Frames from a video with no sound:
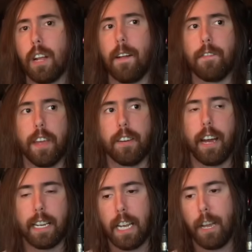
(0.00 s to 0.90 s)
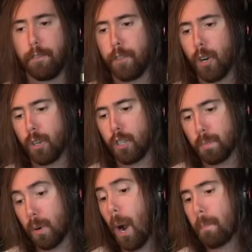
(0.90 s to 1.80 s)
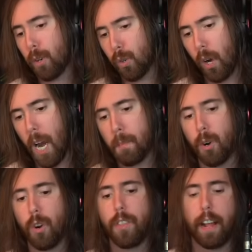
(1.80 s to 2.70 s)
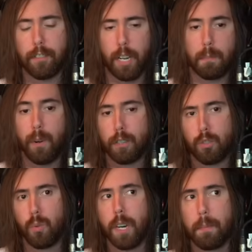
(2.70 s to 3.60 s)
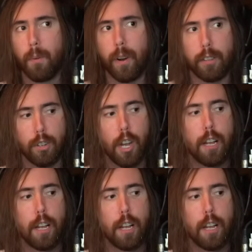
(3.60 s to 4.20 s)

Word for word: and then like if there is proper grammar, that's like plus 20 points.